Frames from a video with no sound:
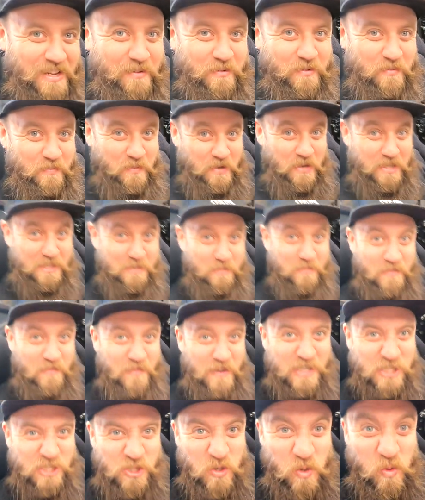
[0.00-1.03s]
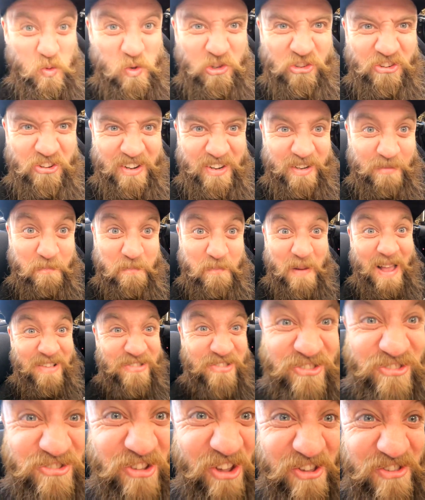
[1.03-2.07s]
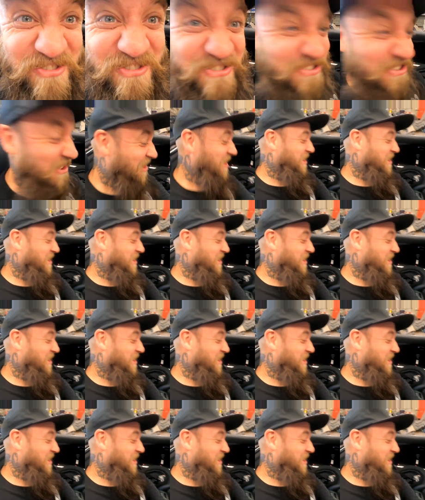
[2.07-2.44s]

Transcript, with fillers: That was bloody professional, wasn't it, bastards?